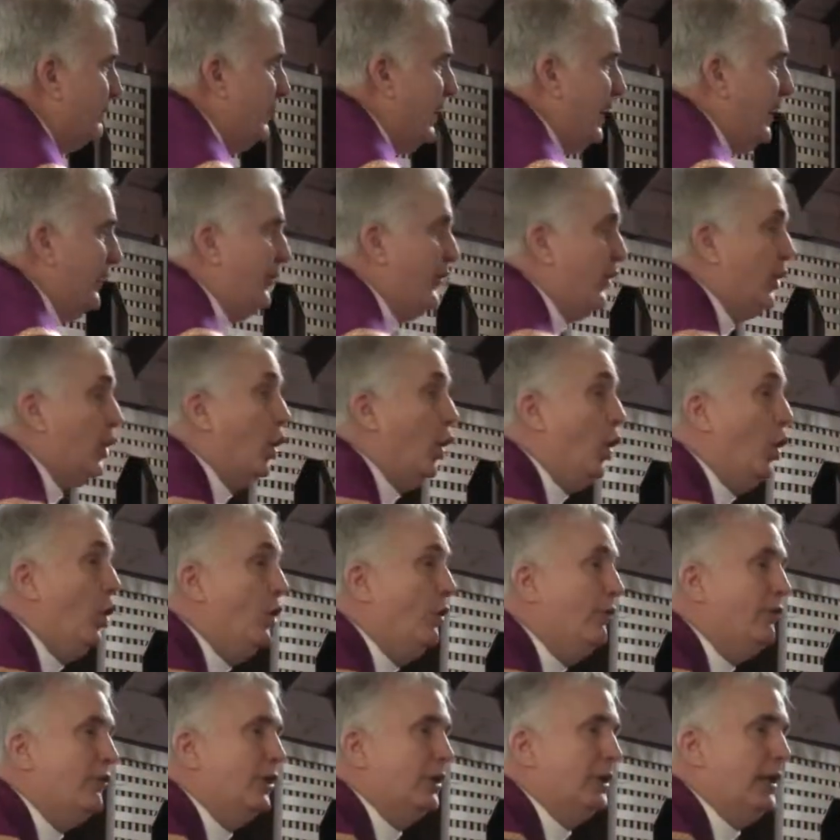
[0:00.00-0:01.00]
of that, the
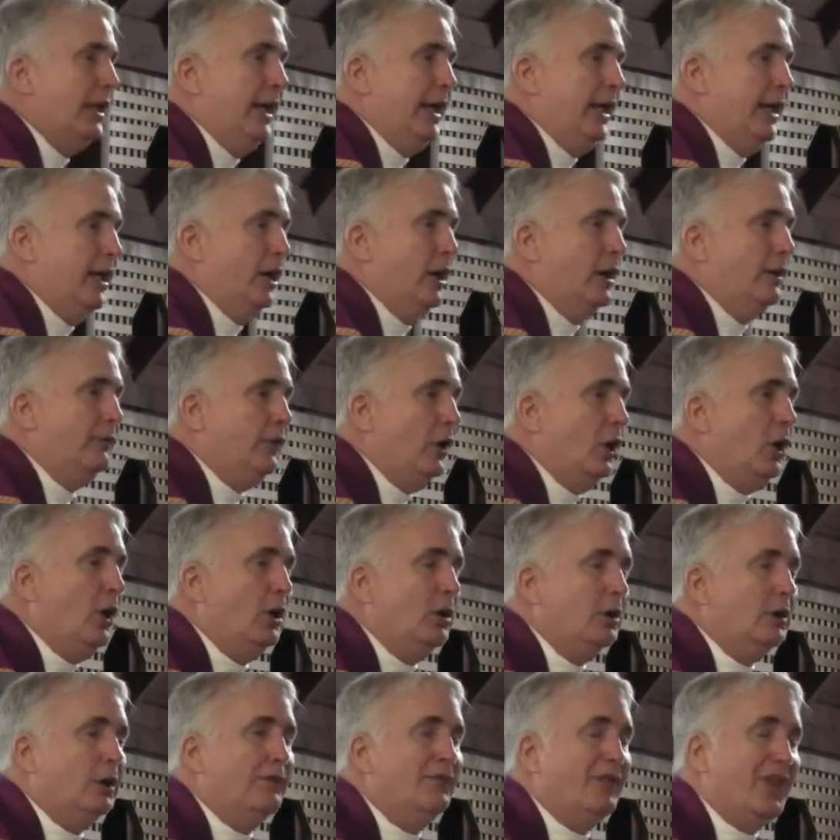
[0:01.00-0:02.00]
overlay of
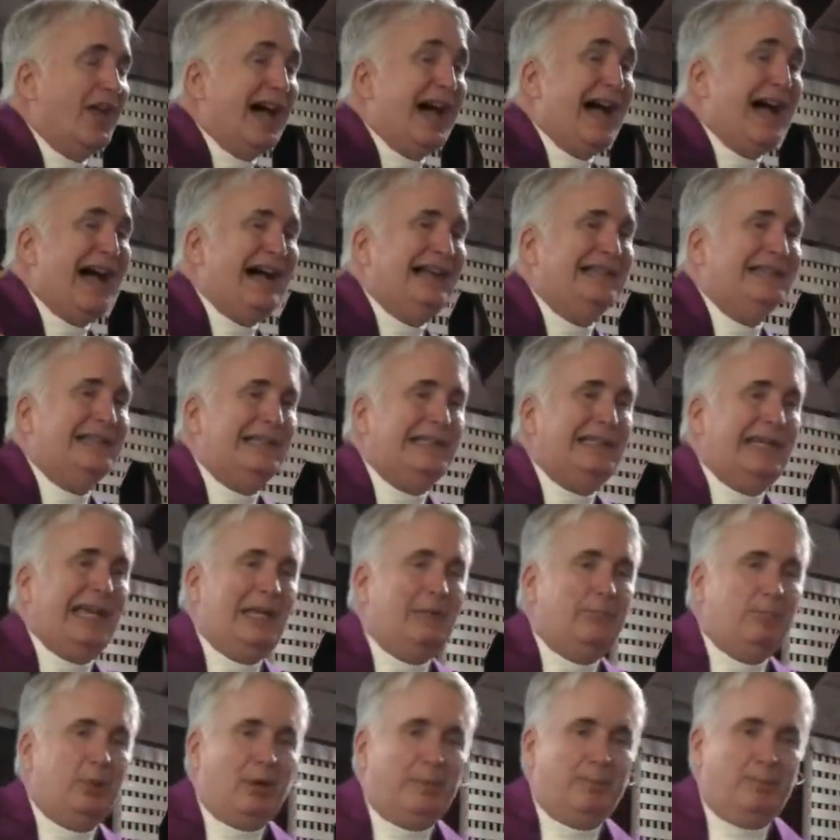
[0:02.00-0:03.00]
all of the
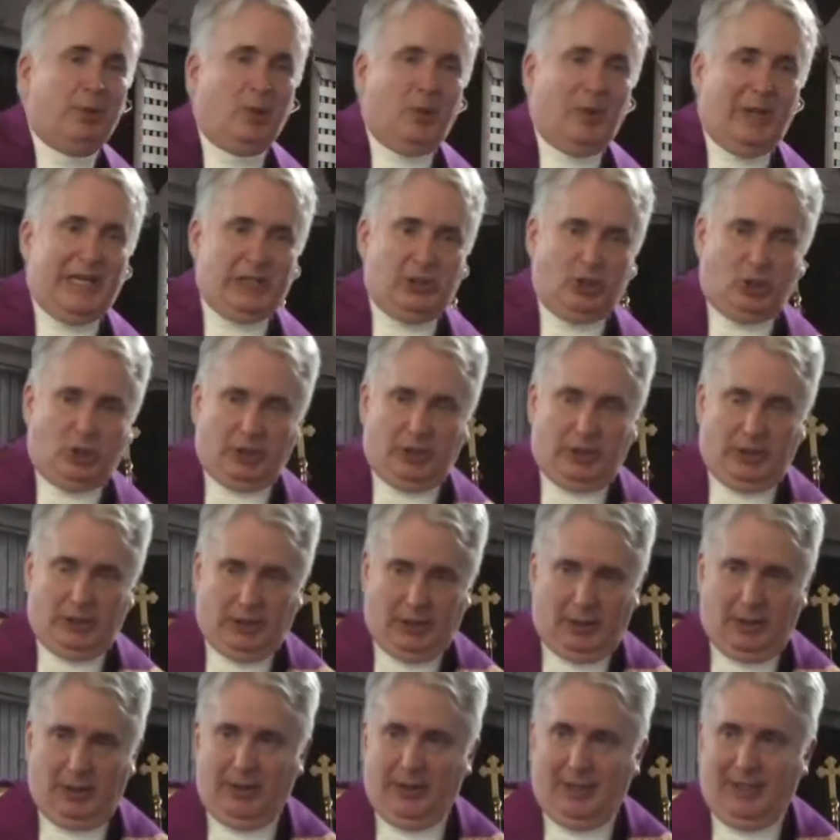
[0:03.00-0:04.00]
holiday preparation,
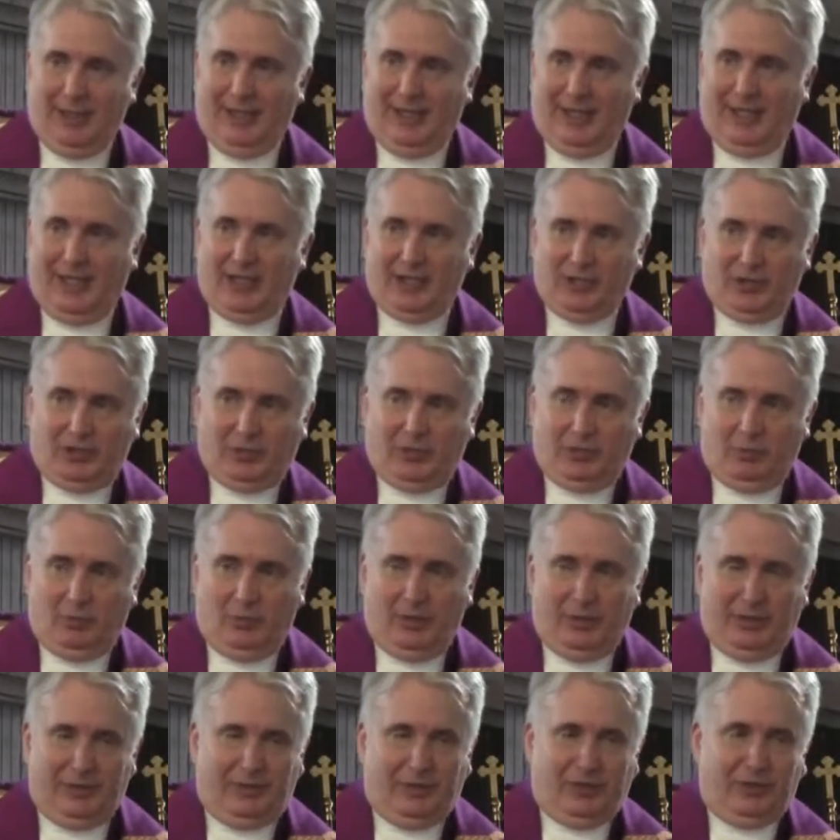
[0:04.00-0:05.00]
as
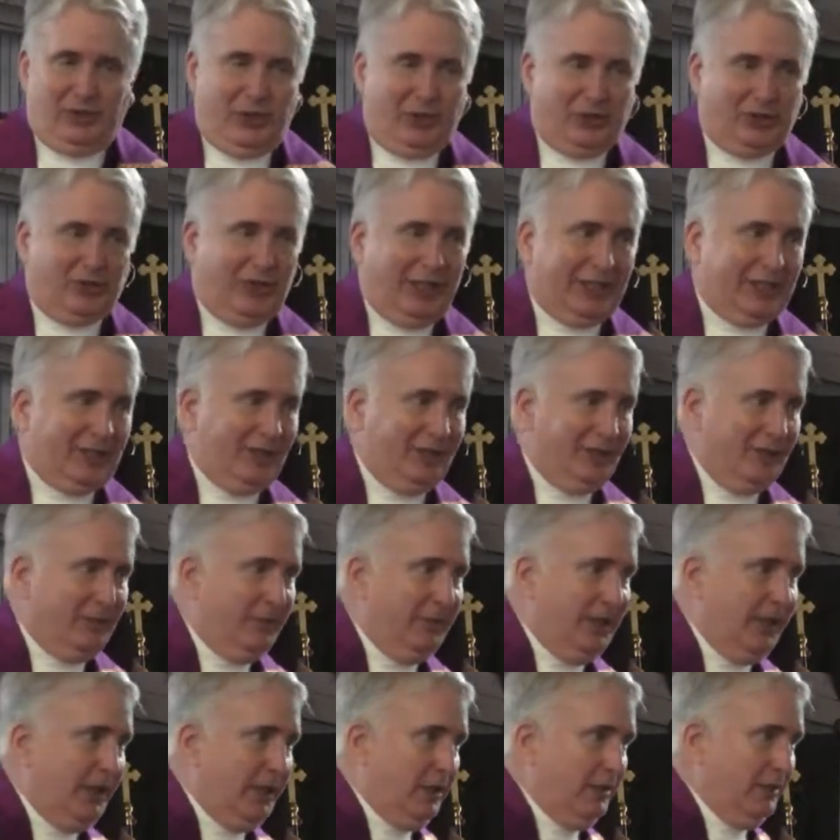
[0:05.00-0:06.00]
the secular
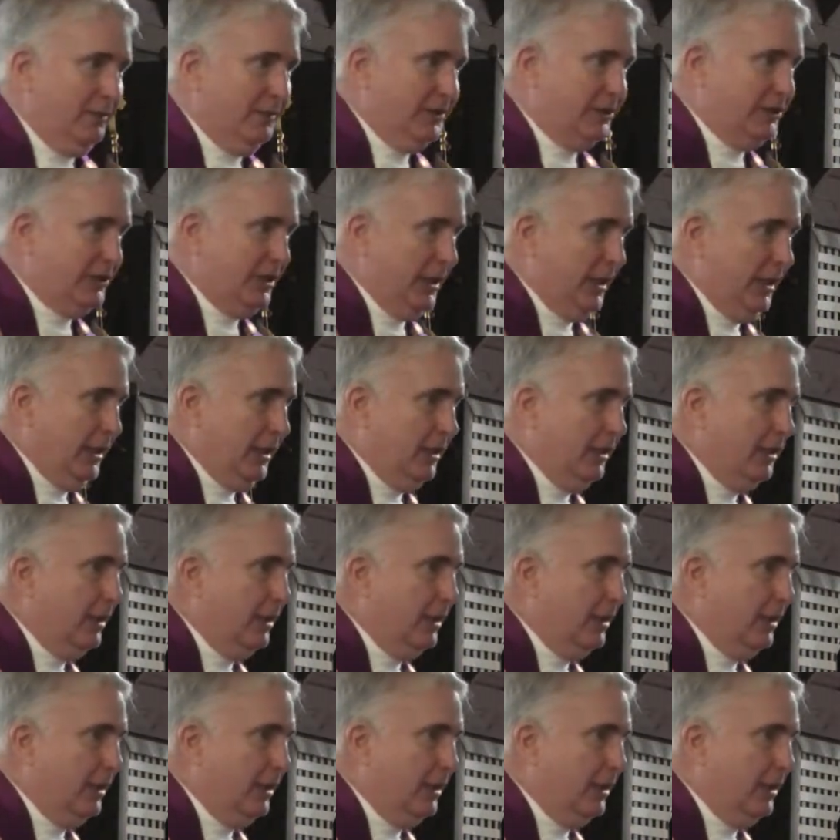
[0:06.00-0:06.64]
media would say,